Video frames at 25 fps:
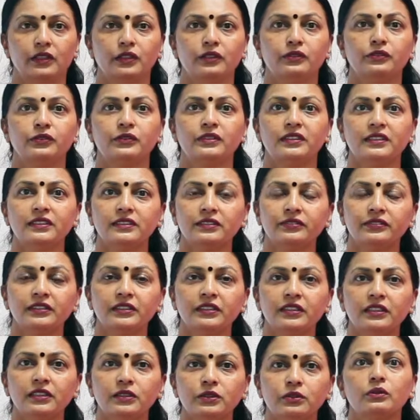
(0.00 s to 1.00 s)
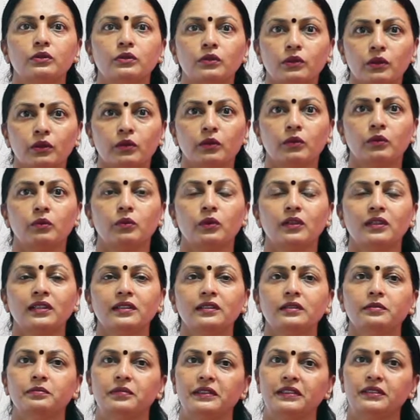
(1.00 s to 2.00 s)
For this, we need to know what are
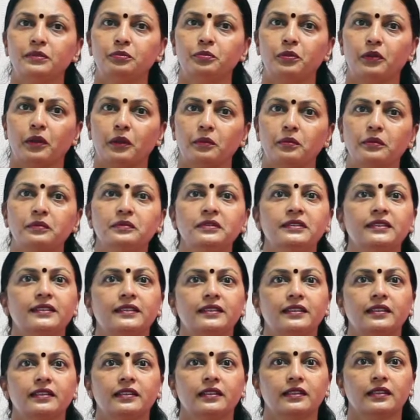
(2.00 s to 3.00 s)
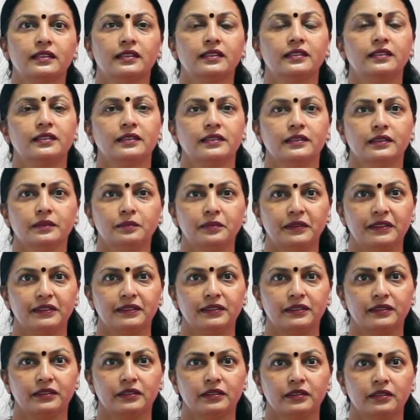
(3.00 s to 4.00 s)
the breast problems that can occur in the
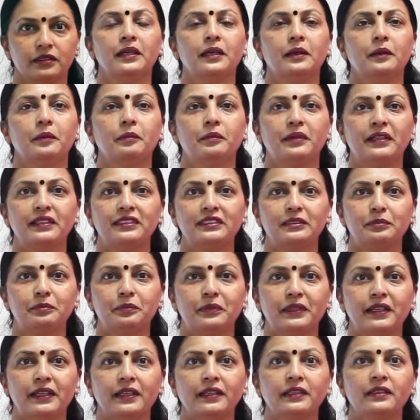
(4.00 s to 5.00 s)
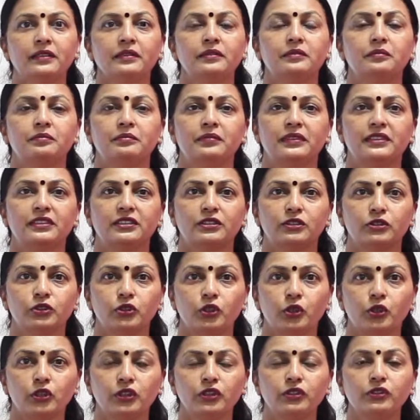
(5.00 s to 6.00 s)
breast. Breast strain, breast
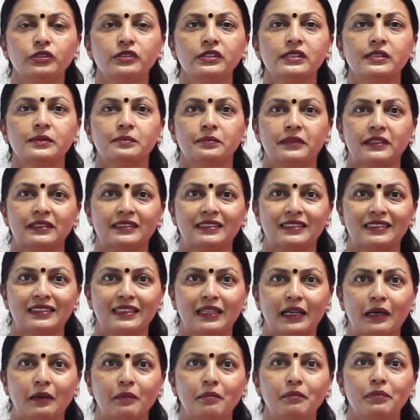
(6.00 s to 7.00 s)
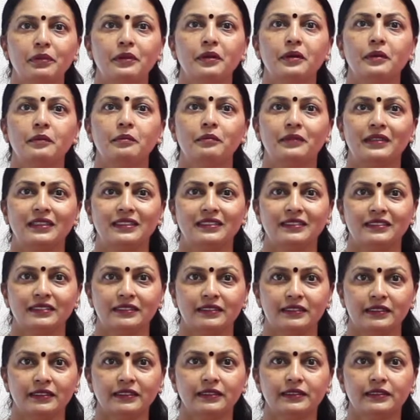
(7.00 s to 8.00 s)
nodules, breast lump, breast
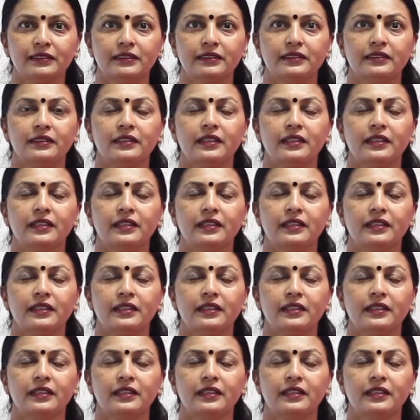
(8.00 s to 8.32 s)
cyst,